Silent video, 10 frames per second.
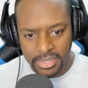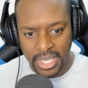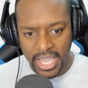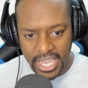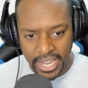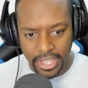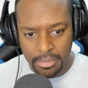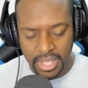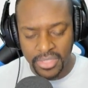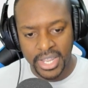to 8
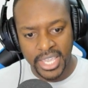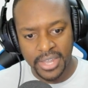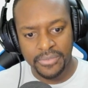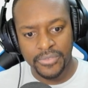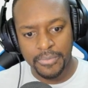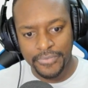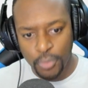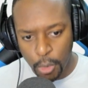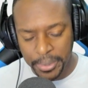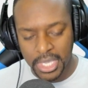a.m. and then again from
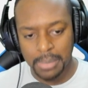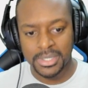4 p.m.